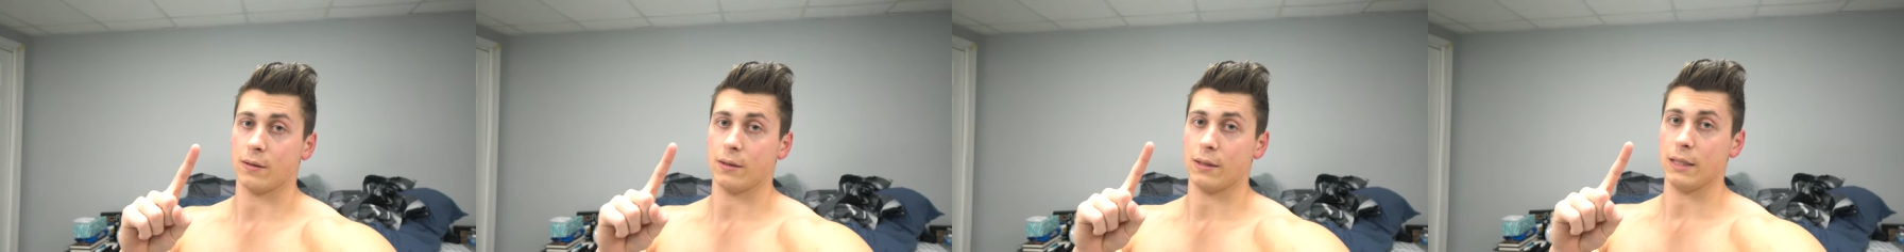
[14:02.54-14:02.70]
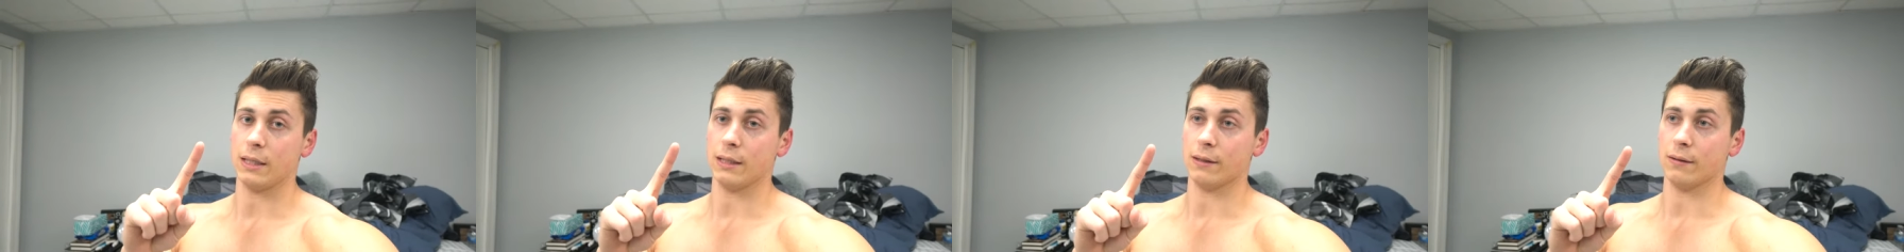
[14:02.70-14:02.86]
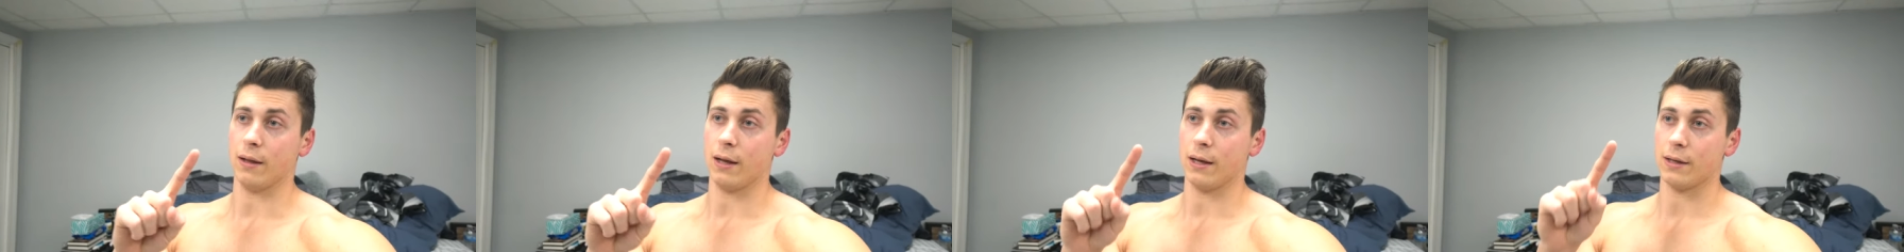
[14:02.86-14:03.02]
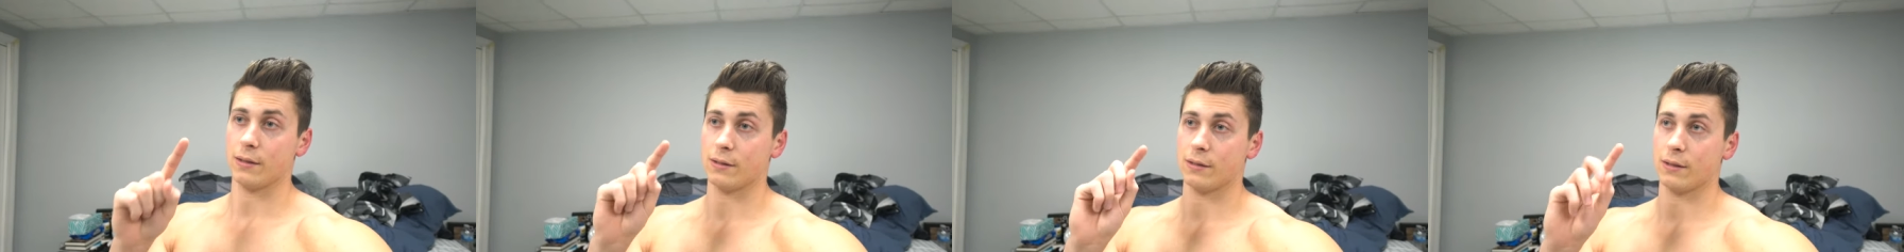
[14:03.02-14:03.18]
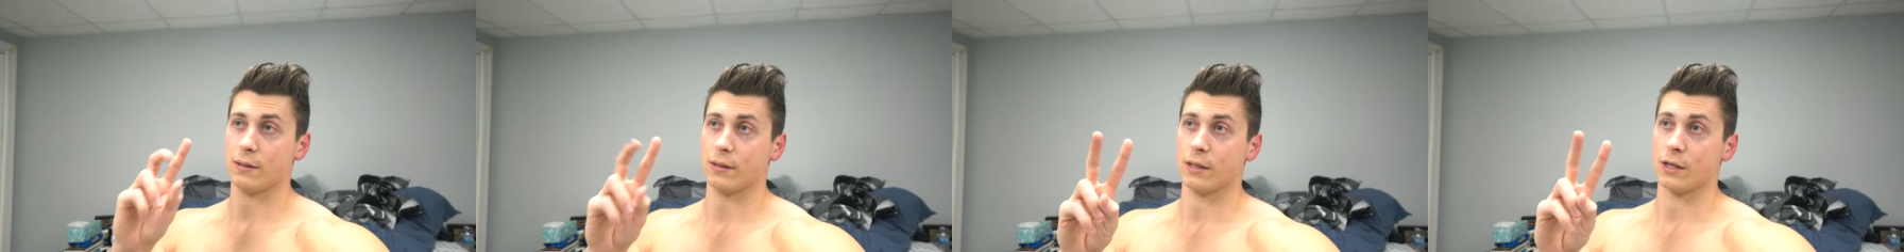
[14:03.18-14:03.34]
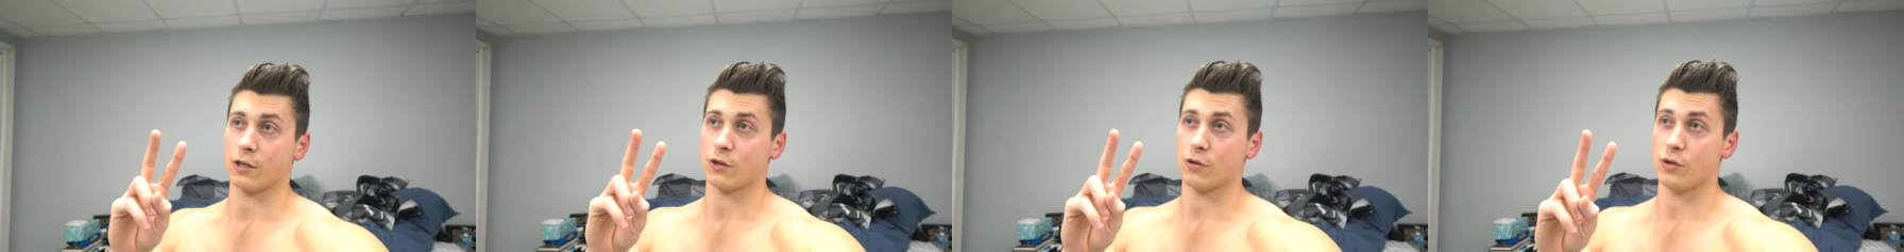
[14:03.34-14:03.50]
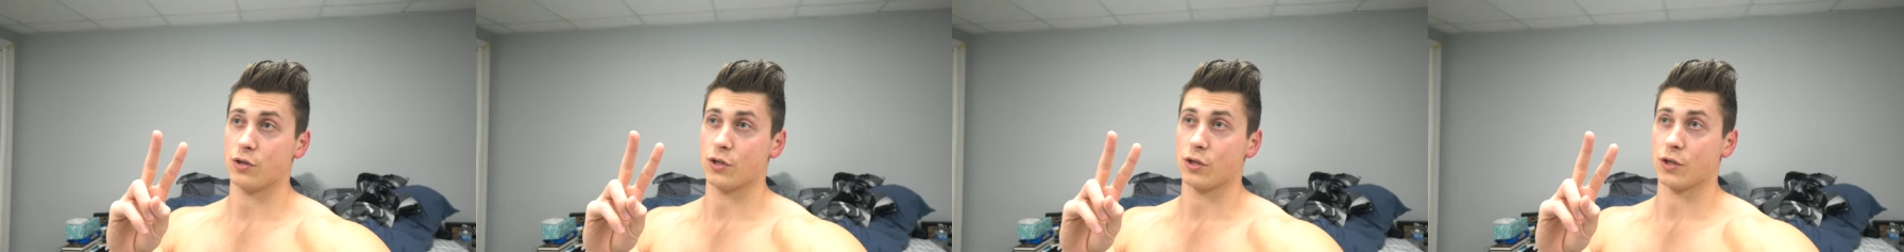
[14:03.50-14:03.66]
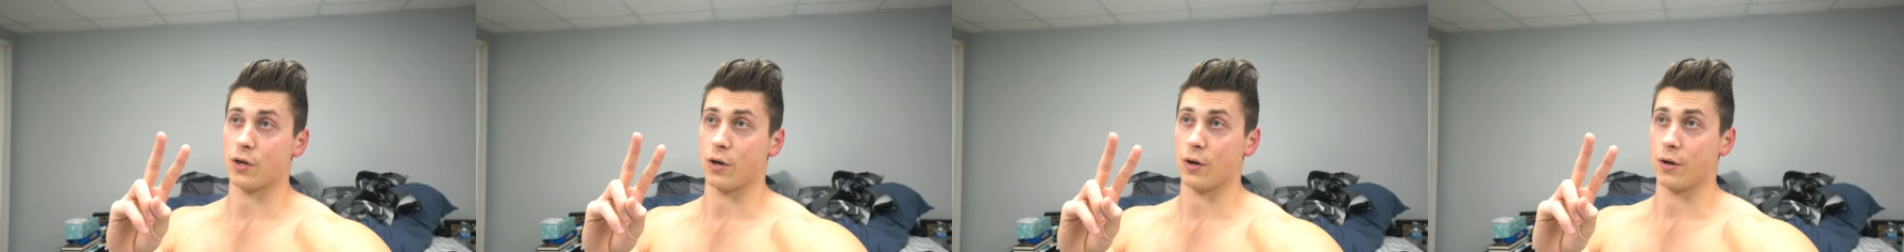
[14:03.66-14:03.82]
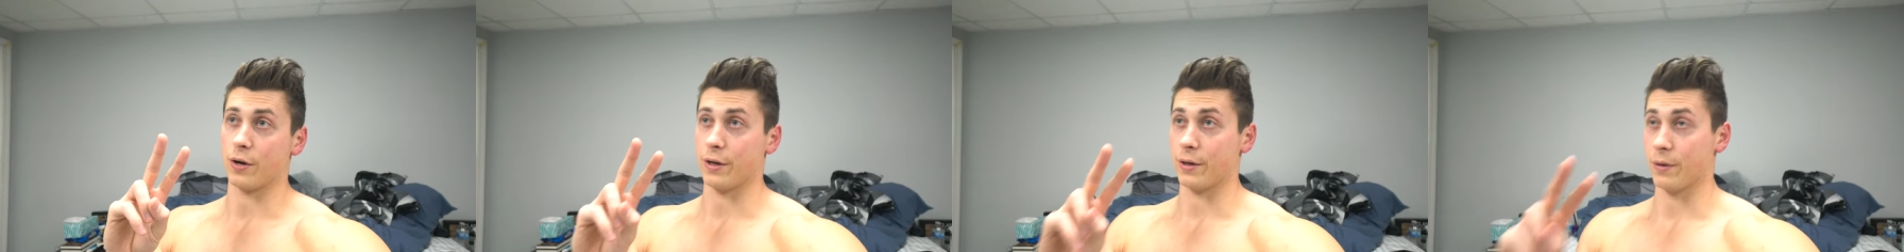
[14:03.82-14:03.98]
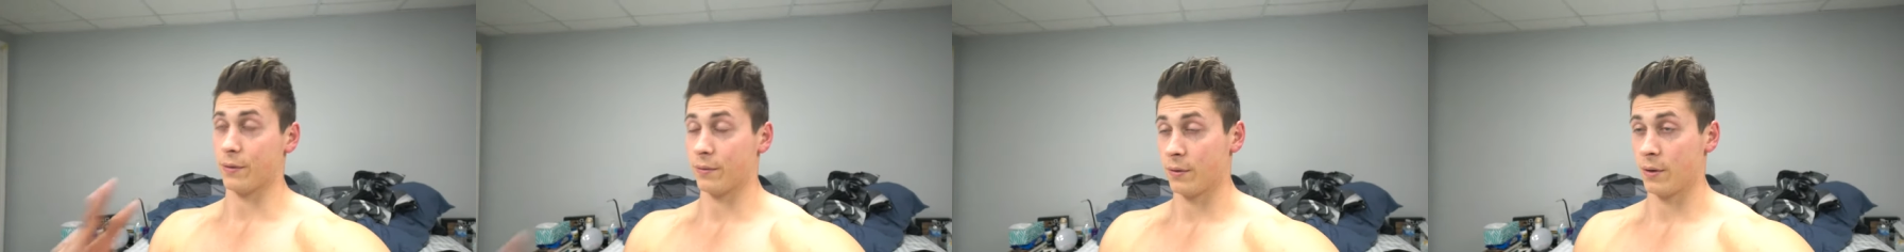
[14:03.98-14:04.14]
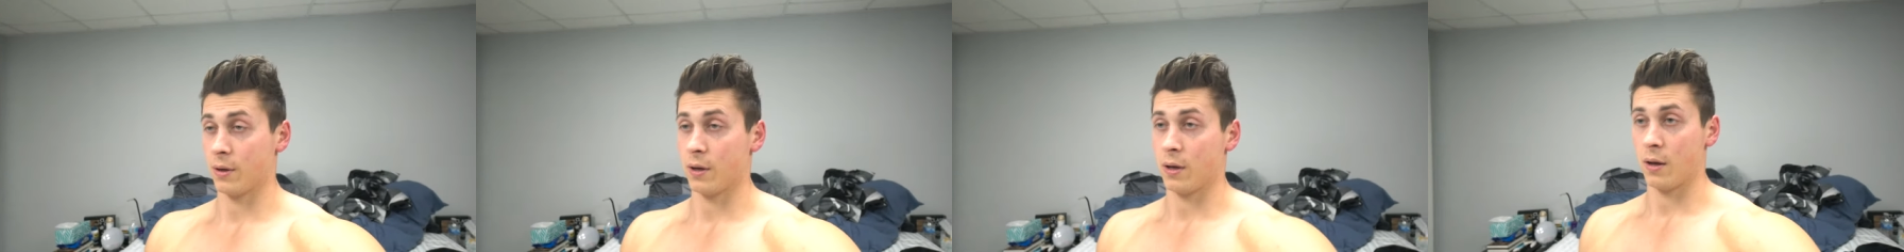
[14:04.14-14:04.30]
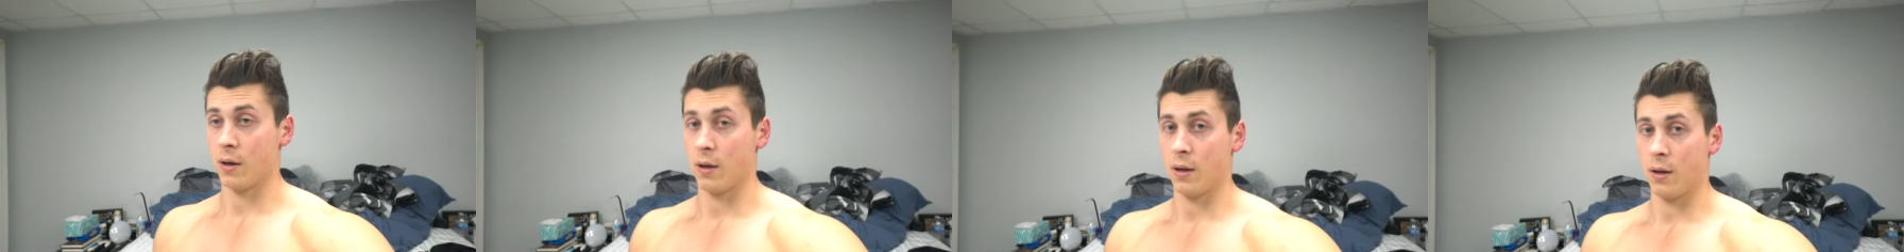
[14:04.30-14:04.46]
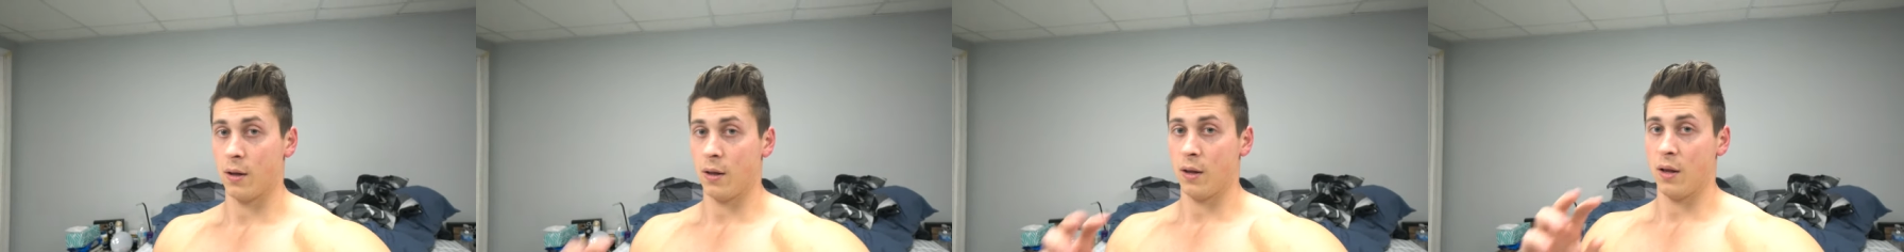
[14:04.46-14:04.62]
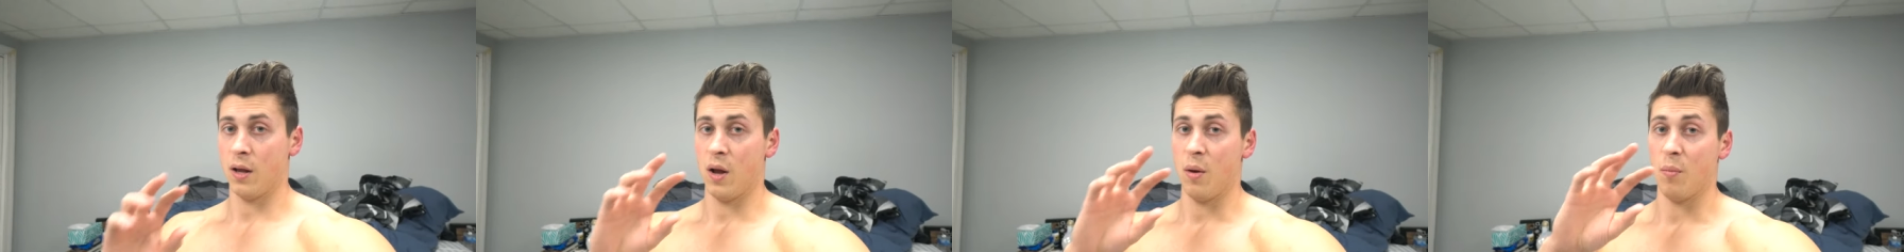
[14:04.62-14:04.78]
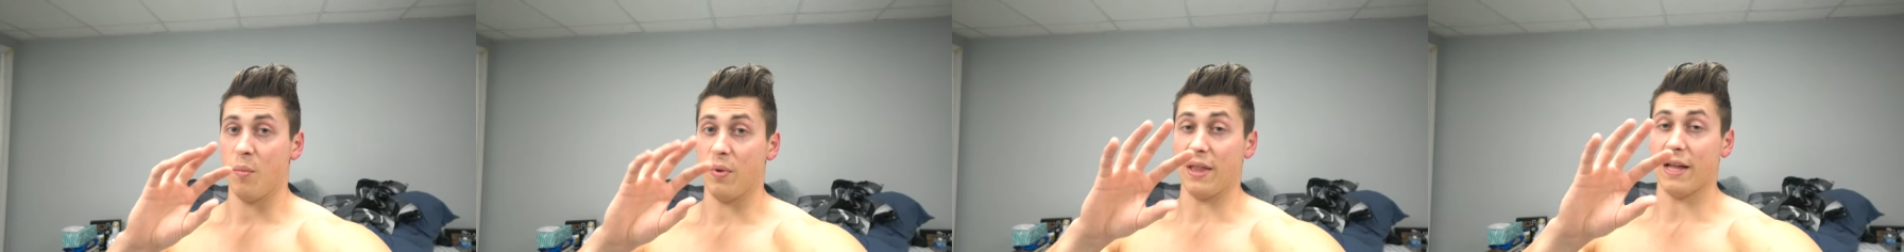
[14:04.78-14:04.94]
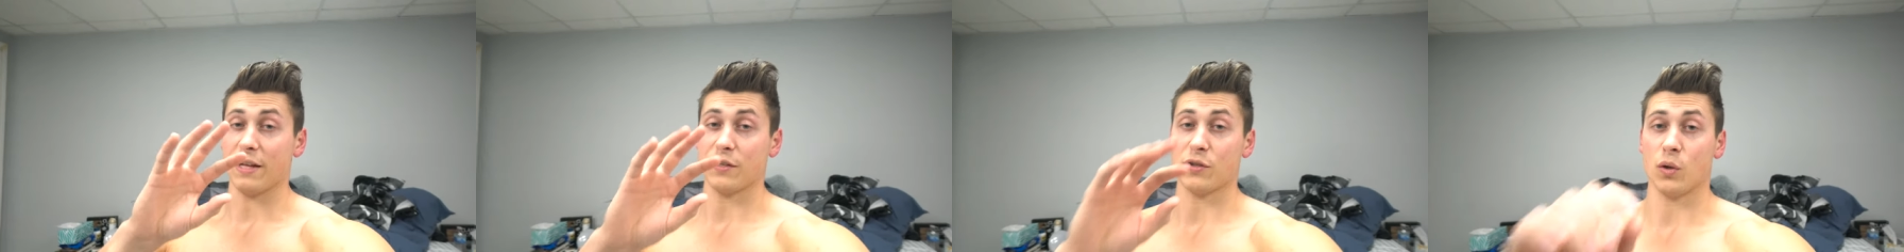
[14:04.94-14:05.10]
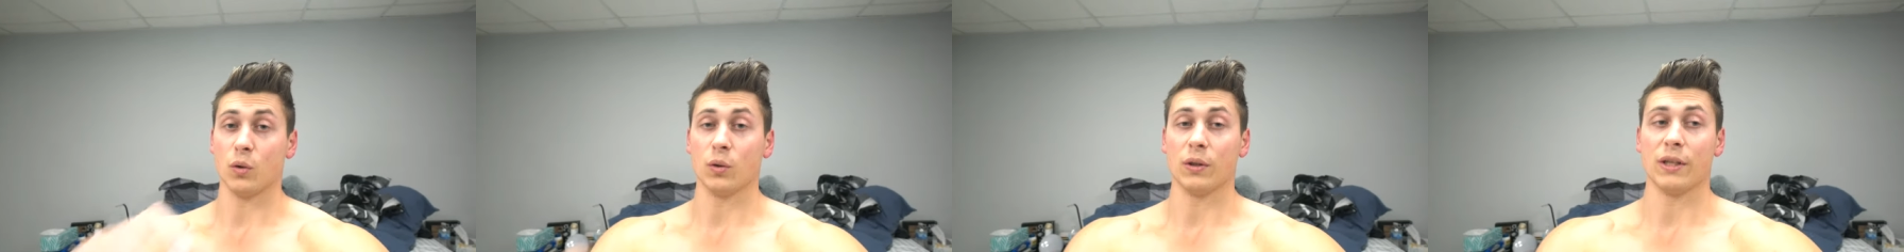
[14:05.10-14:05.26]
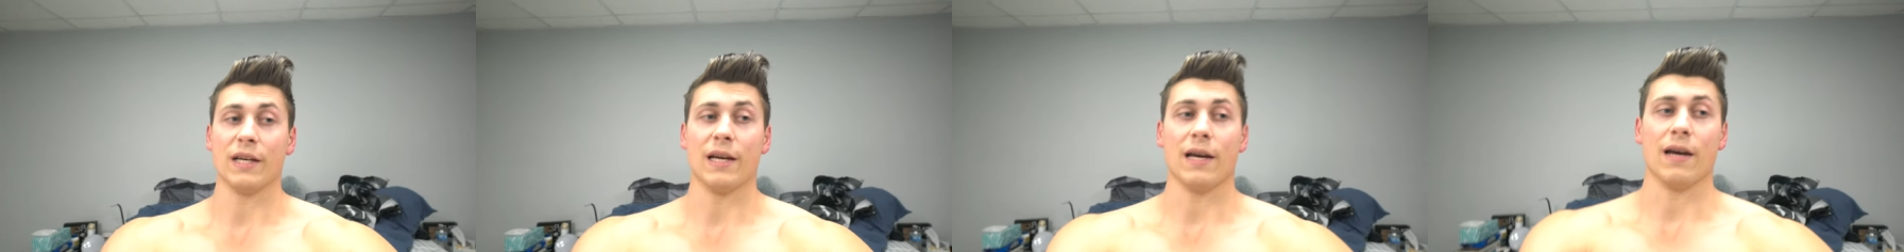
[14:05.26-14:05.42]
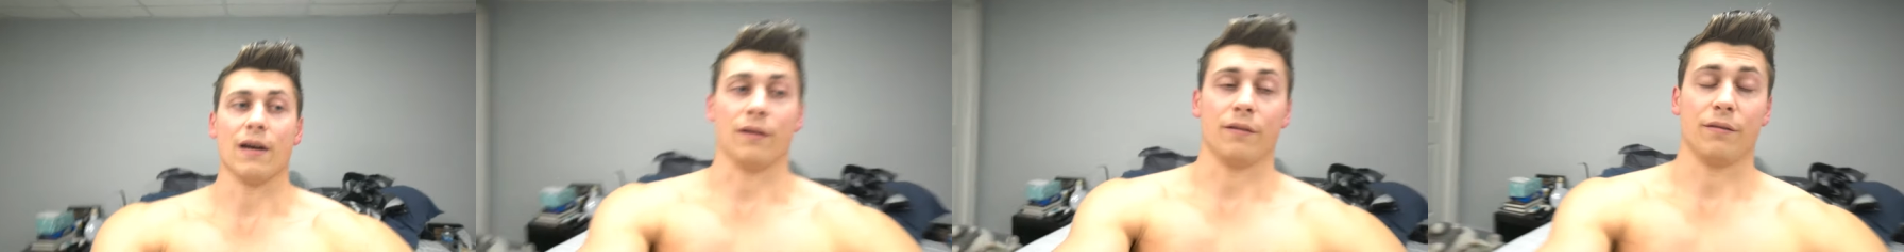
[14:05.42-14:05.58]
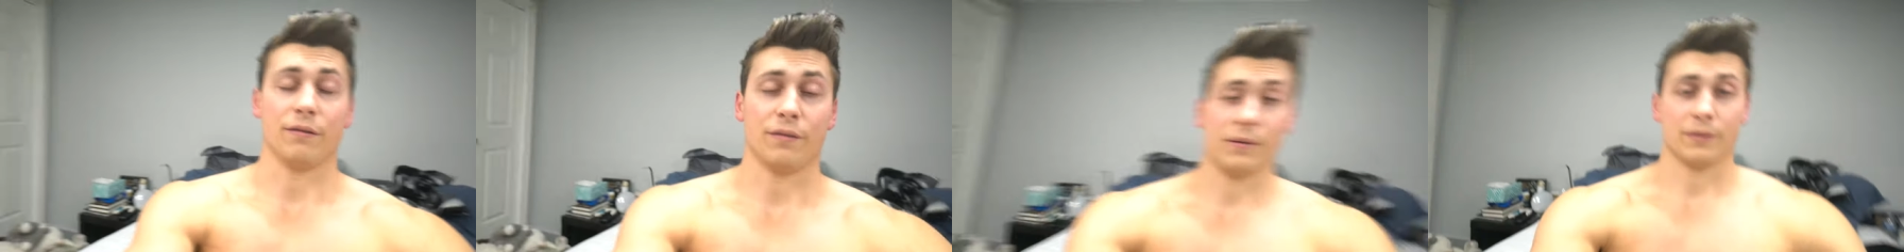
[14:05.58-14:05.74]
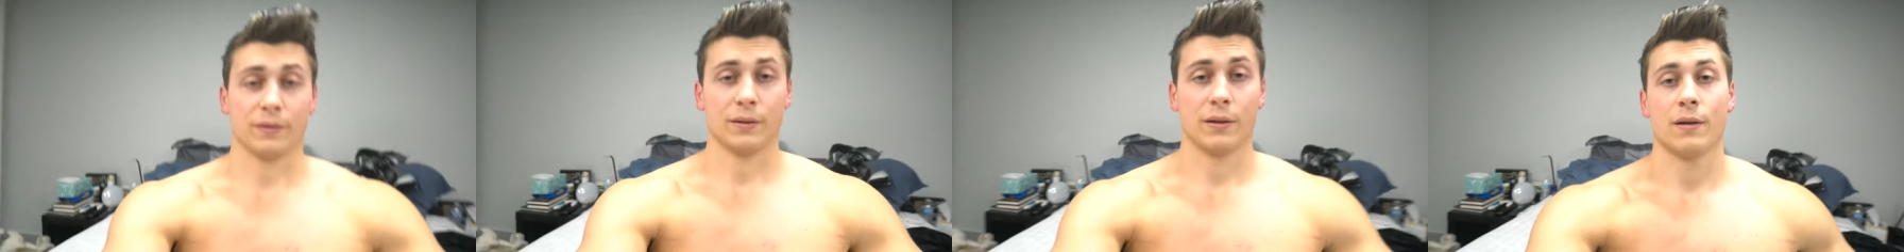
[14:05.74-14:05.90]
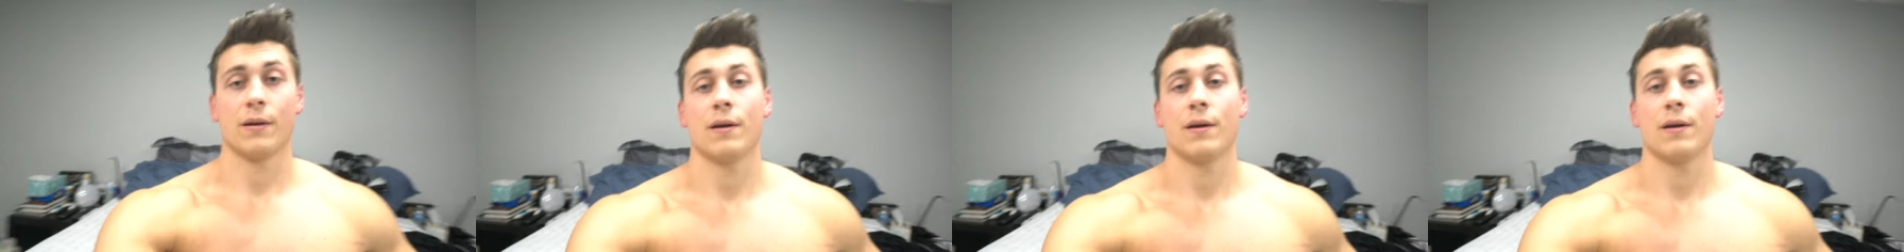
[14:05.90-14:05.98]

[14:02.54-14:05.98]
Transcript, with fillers: eat less, increase your cardio. But that's only if